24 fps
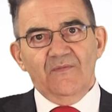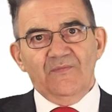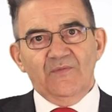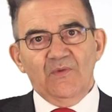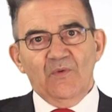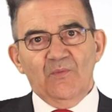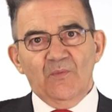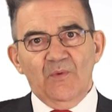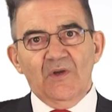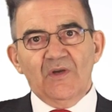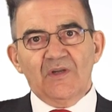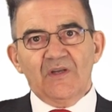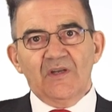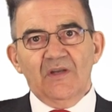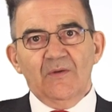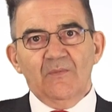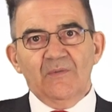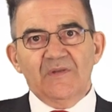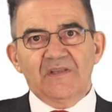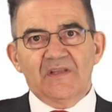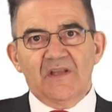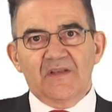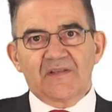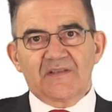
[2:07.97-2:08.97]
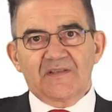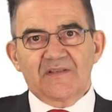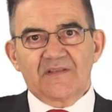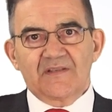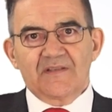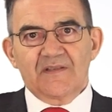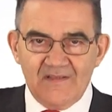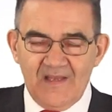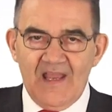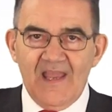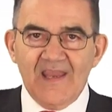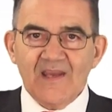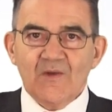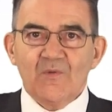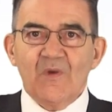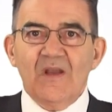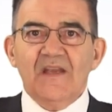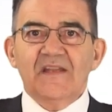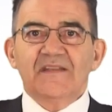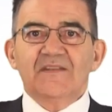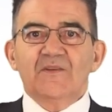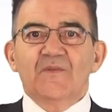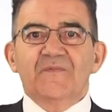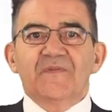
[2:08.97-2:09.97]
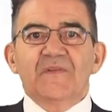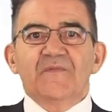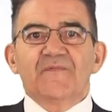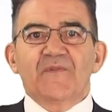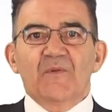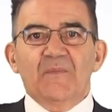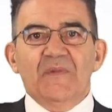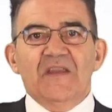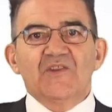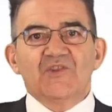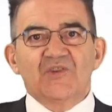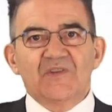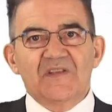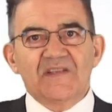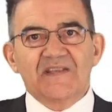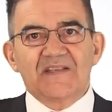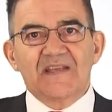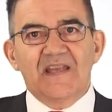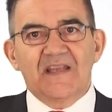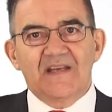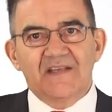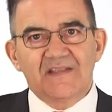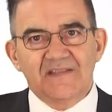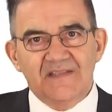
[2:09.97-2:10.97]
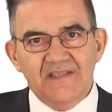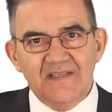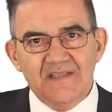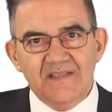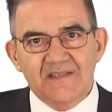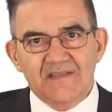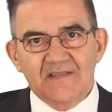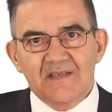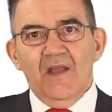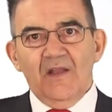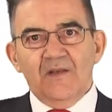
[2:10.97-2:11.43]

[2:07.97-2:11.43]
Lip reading: If you work with us, the high quality of information is guaranteed.